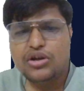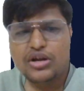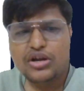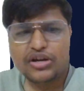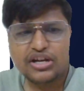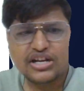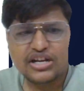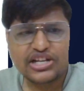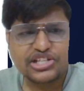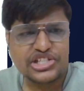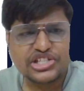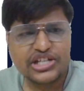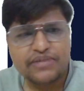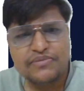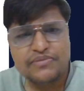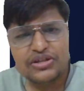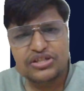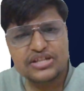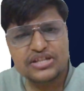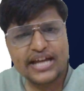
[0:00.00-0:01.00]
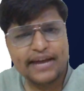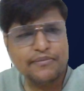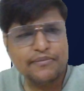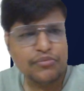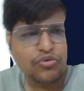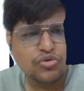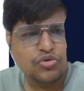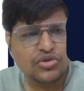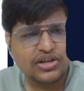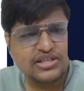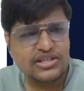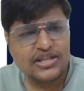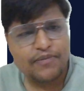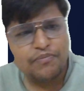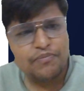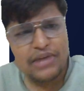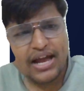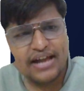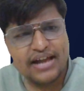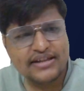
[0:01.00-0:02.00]
the customers can book, the
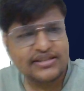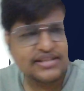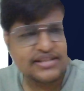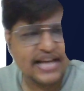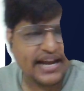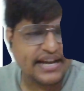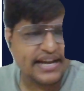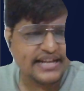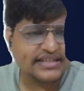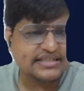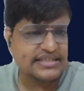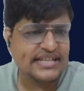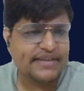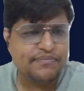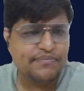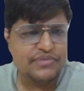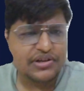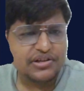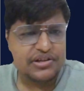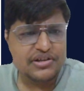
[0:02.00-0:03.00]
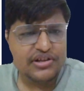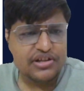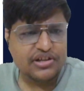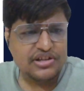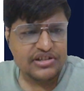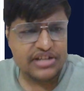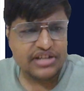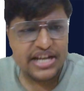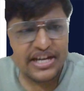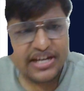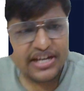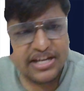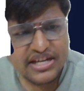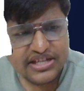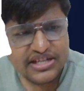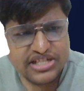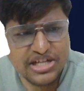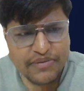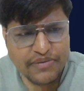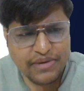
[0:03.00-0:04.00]
suppliers can accept. Then the
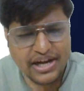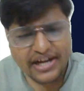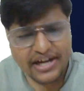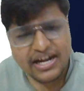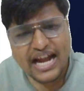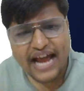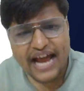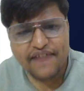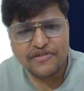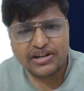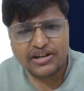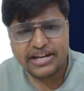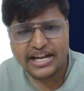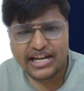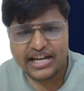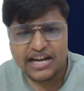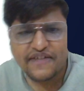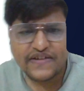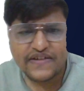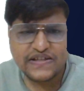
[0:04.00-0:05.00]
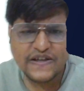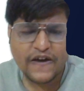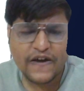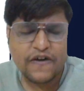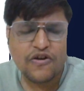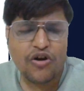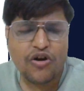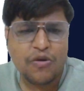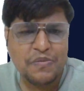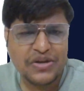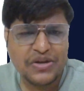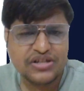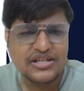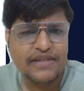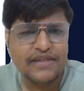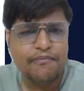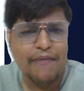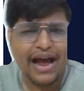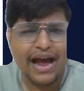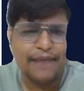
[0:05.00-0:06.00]
customer and driver database,
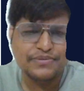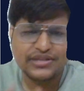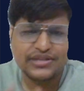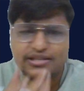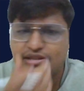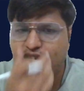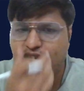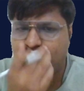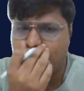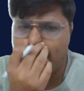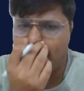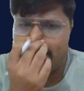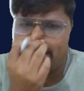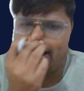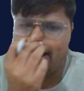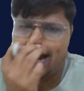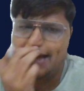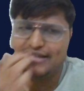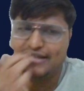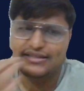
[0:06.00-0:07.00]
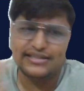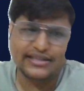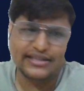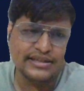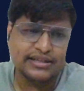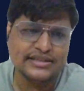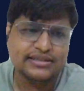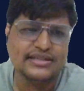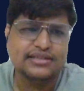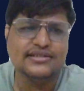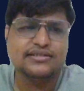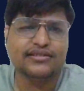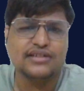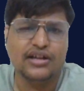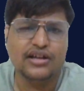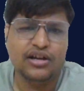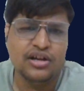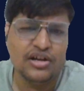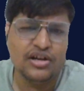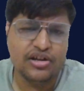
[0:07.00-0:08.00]
obviously maps is required as this is
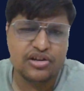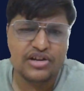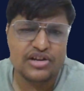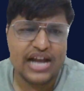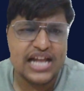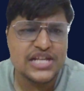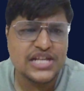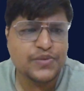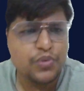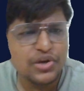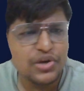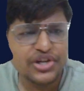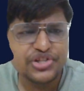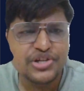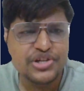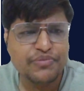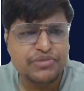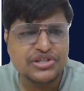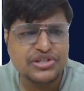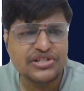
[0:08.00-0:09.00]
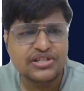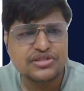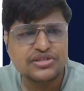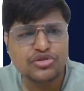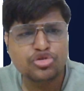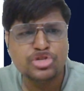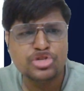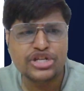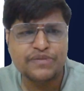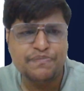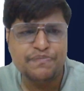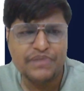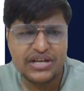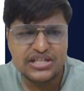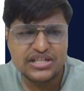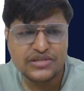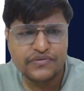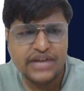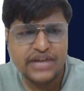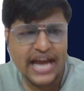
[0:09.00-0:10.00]
transportation business, so
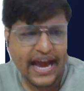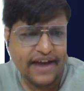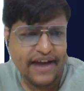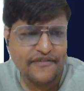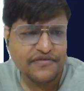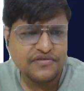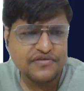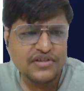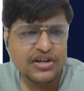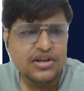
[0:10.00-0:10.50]
GPS we have.